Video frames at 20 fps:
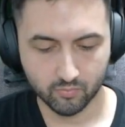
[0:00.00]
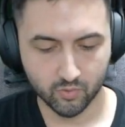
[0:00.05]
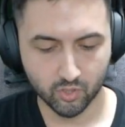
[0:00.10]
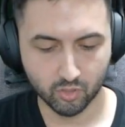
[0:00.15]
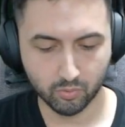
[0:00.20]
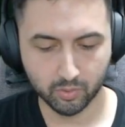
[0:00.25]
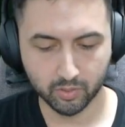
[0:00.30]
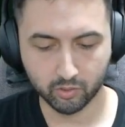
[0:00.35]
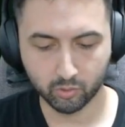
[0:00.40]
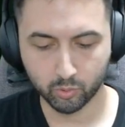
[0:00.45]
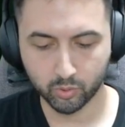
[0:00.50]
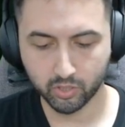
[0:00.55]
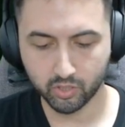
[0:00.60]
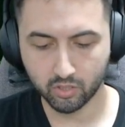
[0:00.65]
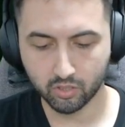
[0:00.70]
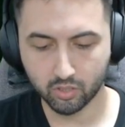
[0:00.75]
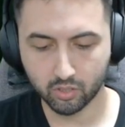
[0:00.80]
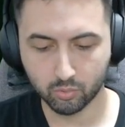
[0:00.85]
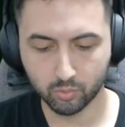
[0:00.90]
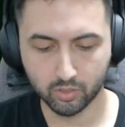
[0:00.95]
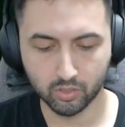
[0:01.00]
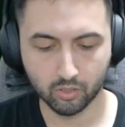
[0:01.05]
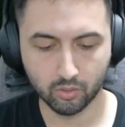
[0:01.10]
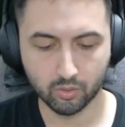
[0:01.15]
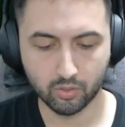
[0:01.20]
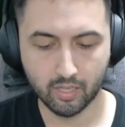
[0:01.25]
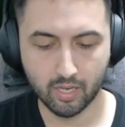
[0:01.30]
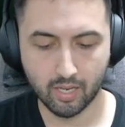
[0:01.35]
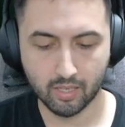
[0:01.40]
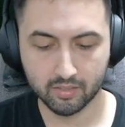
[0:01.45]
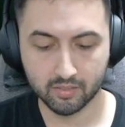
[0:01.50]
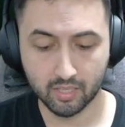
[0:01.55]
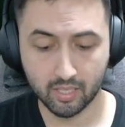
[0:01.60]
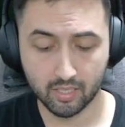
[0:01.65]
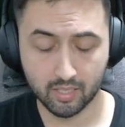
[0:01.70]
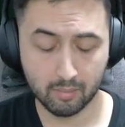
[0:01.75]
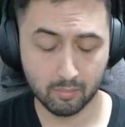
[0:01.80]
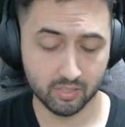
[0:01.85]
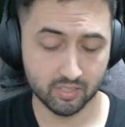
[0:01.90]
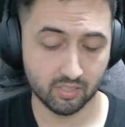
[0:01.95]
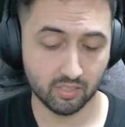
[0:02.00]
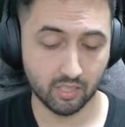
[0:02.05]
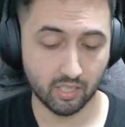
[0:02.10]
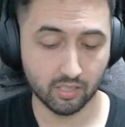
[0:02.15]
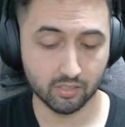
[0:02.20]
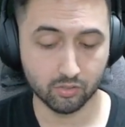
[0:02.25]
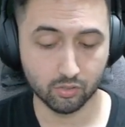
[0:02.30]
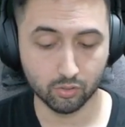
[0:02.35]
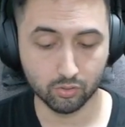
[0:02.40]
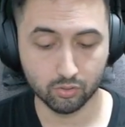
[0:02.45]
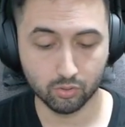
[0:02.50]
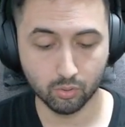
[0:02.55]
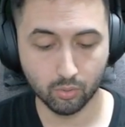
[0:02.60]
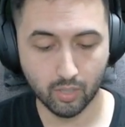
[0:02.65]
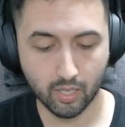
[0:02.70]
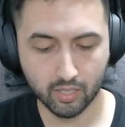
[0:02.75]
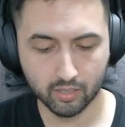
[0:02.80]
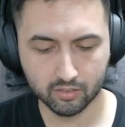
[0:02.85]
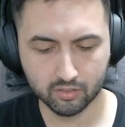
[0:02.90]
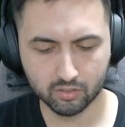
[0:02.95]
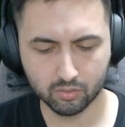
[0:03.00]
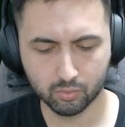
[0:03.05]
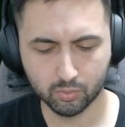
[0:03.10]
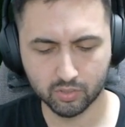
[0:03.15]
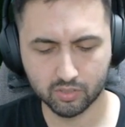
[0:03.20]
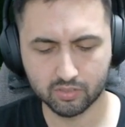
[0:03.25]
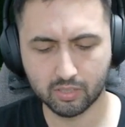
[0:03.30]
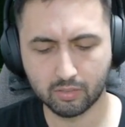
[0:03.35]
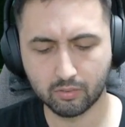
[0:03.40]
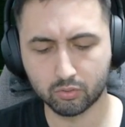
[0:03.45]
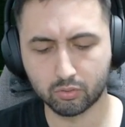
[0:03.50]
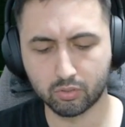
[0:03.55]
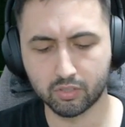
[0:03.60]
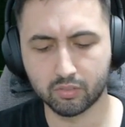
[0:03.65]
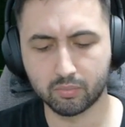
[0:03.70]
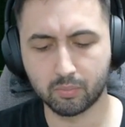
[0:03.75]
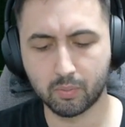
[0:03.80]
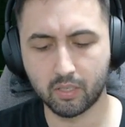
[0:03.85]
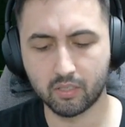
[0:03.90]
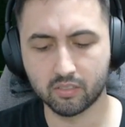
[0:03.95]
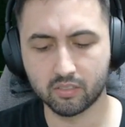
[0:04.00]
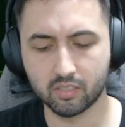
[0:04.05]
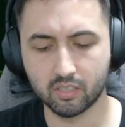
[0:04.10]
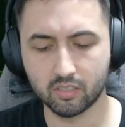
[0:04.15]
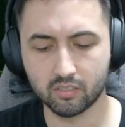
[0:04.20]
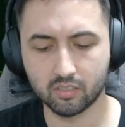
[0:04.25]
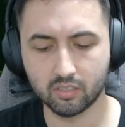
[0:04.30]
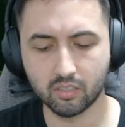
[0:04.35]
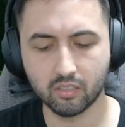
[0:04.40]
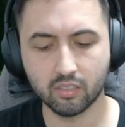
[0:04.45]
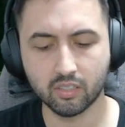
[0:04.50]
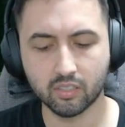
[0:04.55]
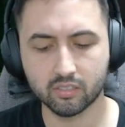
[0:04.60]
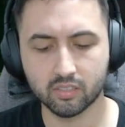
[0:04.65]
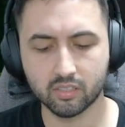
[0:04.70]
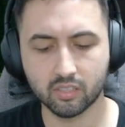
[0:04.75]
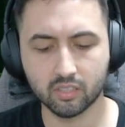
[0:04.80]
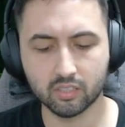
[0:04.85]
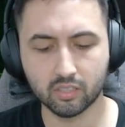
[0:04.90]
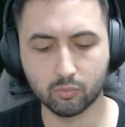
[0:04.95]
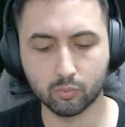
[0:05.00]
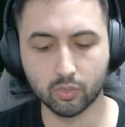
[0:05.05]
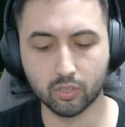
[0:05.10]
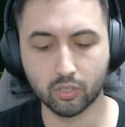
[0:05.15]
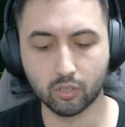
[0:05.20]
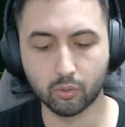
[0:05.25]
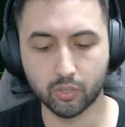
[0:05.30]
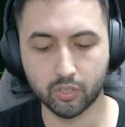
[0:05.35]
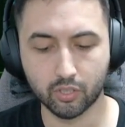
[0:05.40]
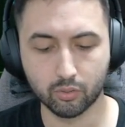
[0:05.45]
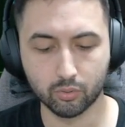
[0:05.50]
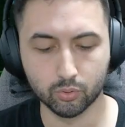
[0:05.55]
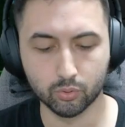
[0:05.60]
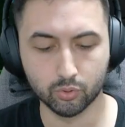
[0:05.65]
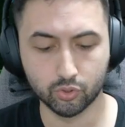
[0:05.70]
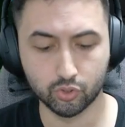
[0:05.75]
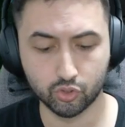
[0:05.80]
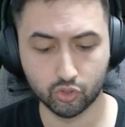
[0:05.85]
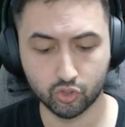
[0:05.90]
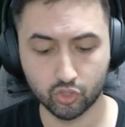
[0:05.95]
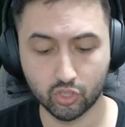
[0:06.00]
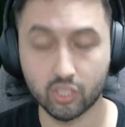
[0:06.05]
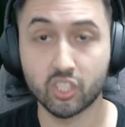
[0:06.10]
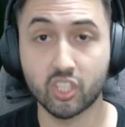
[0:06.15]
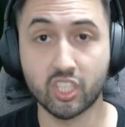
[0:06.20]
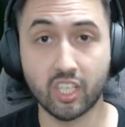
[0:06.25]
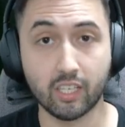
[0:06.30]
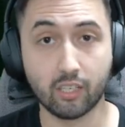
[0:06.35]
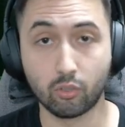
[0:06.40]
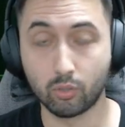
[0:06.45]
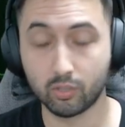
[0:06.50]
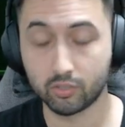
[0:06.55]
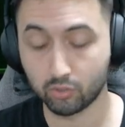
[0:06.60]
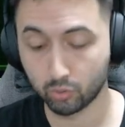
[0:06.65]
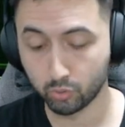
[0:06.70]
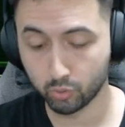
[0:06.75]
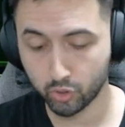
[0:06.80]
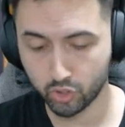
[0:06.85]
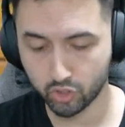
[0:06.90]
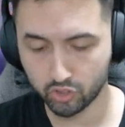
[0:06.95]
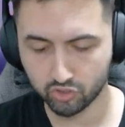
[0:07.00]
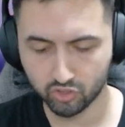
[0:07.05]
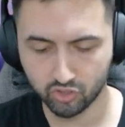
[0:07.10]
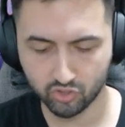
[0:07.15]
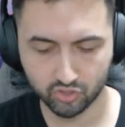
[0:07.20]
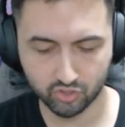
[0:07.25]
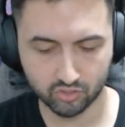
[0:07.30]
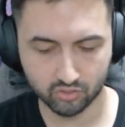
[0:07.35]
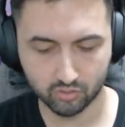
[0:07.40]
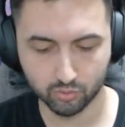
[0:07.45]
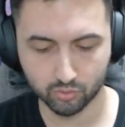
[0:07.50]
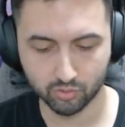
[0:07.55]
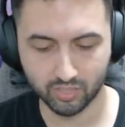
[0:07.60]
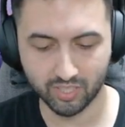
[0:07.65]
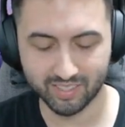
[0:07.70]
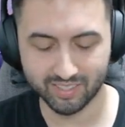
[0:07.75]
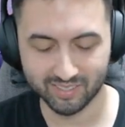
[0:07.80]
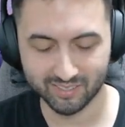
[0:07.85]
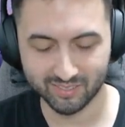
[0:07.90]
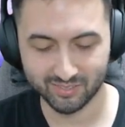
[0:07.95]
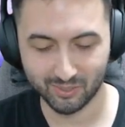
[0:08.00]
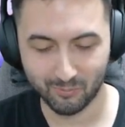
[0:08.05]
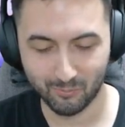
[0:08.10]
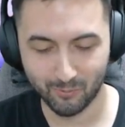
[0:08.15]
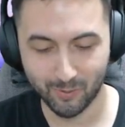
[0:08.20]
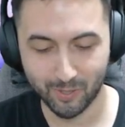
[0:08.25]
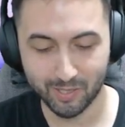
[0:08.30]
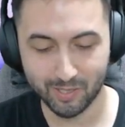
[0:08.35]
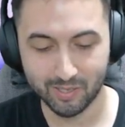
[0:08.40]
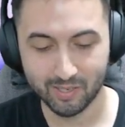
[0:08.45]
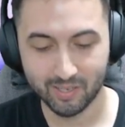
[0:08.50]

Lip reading: we go here, we lower MSAA to 2x, we disable transparency anti-aliasing, and we lower those shadow resolutions to see it in some way.